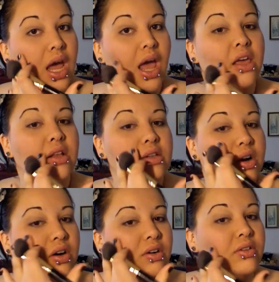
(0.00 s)
it can
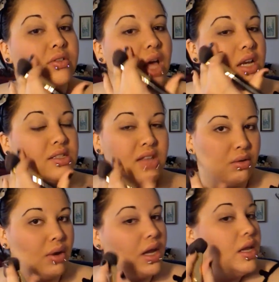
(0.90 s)
all kind of
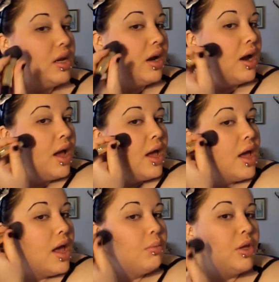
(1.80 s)
center right here
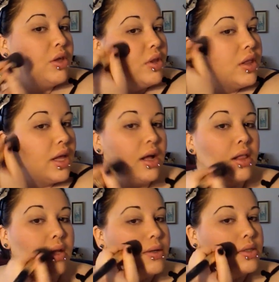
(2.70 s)
and make you look like a
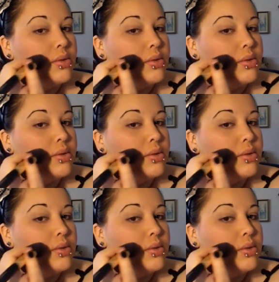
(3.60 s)
clown.